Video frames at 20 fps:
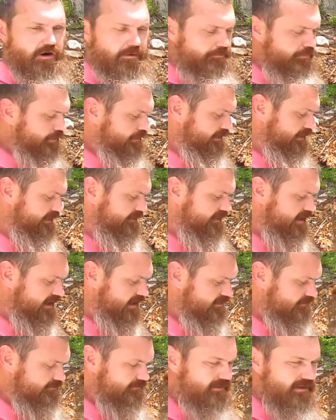I'm putting in
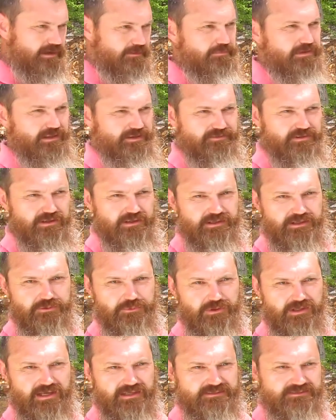there, I believe it'll
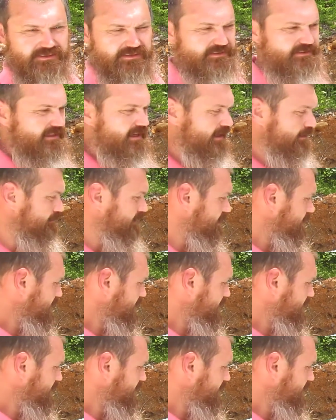equal out to the same.